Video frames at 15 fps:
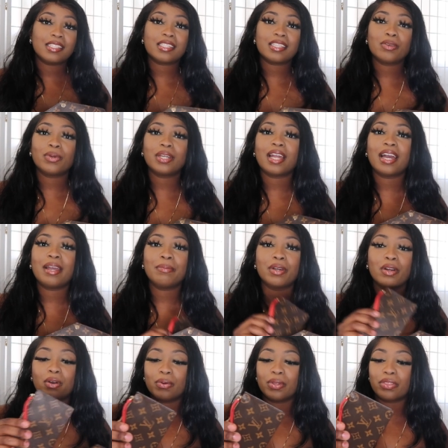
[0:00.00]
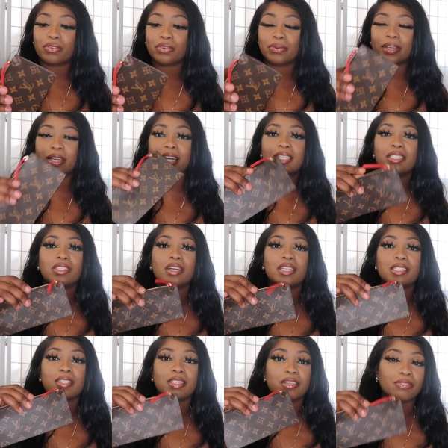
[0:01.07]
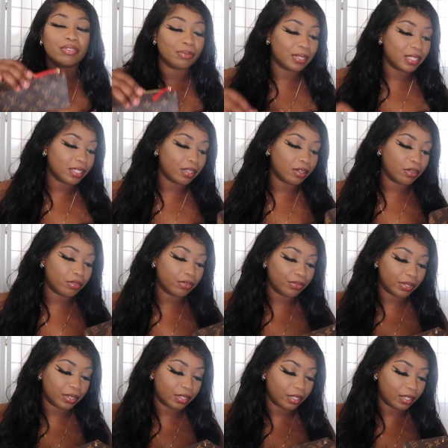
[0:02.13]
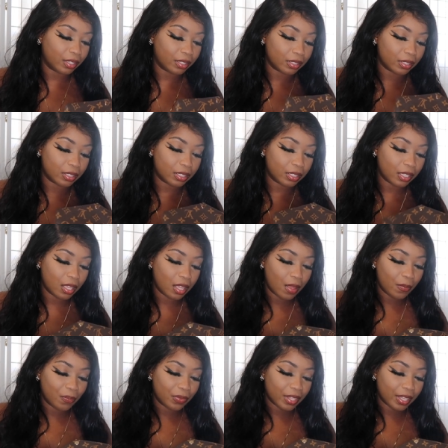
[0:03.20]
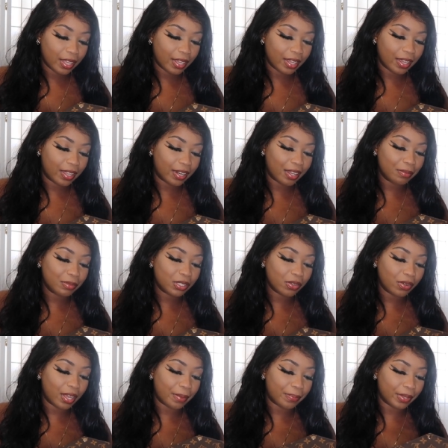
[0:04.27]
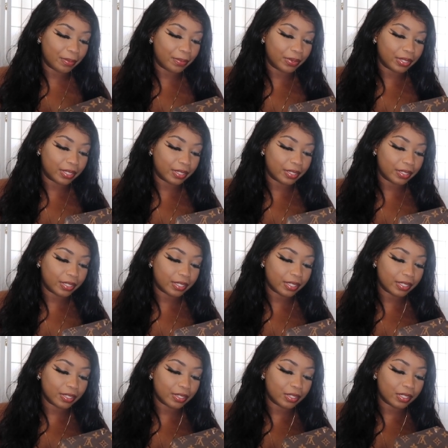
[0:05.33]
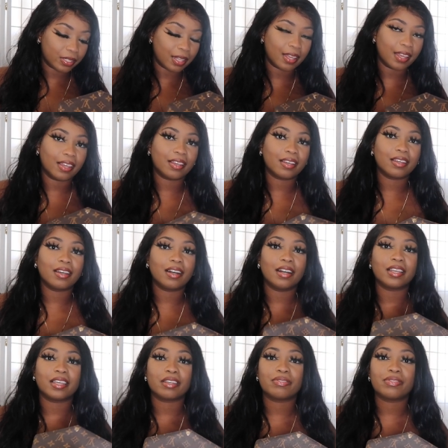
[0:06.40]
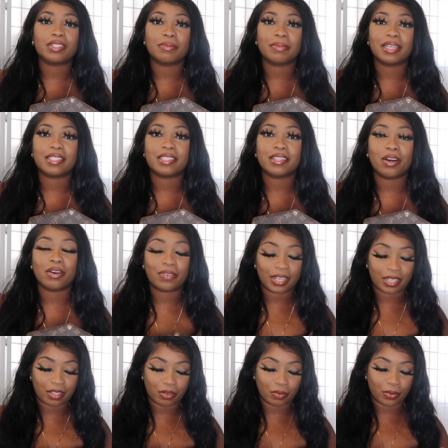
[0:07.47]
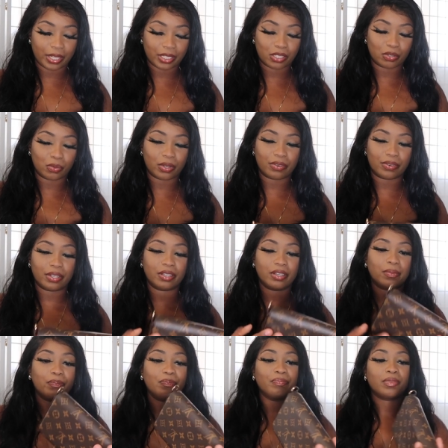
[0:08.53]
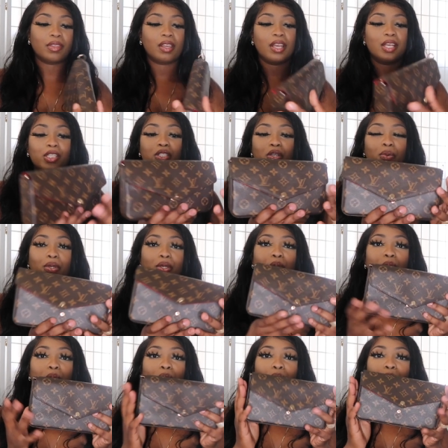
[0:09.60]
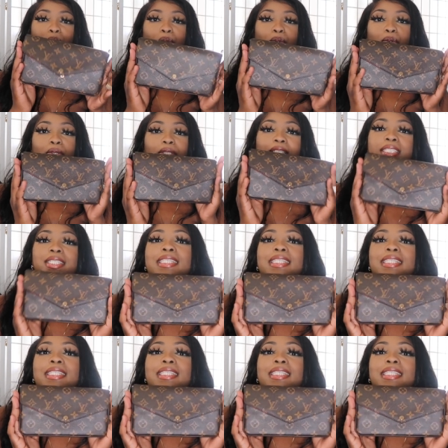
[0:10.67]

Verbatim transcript: see when i'm going through it i start to gift myself with things and i'm so happy i bought this this is like a gift to myself i can't wait to wear it so cute